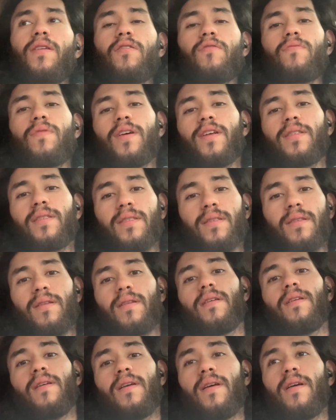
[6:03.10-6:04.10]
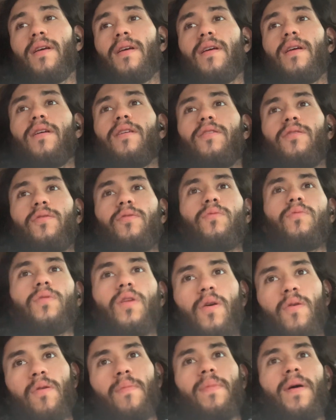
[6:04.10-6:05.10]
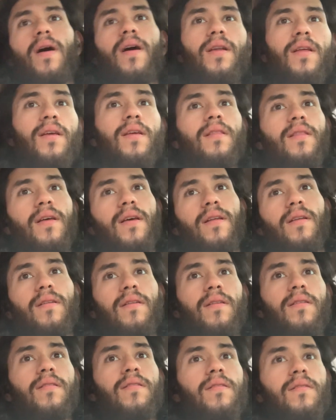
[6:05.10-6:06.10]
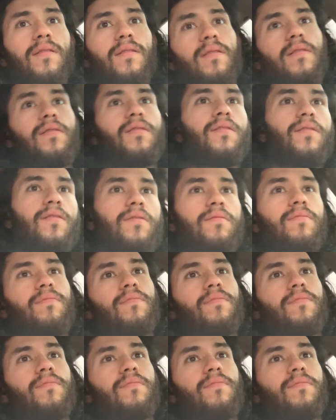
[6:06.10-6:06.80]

a rest, do lower body, and then, you know,